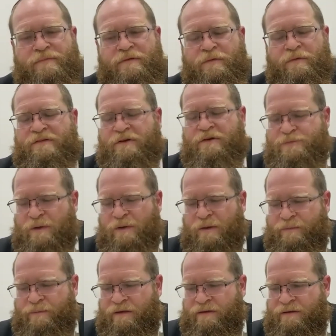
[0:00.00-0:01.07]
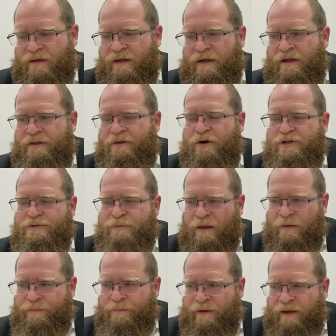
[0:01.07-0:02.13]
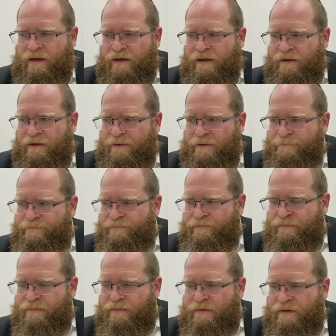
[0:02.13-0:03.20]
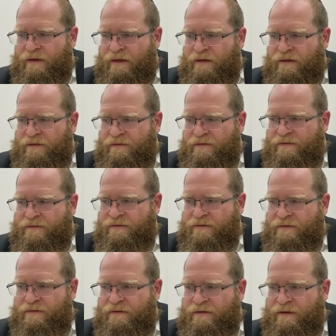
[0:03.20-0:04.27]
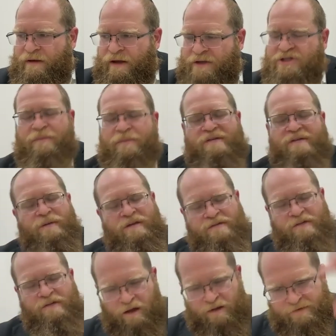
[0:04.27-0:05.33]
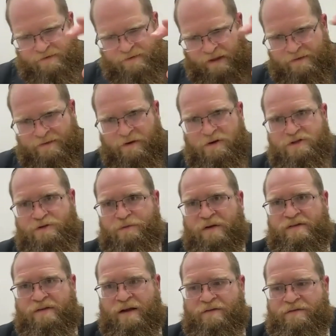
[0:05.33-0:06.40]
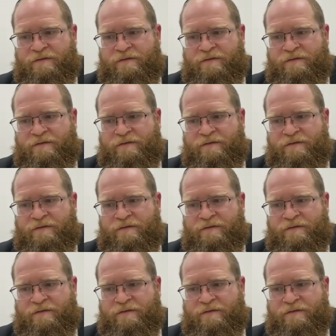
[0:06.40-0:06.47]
What's Torah Sheba'al Peh? Torah Sheba'al Peh is Hashem speaks to us, that's Torah Sheba'al.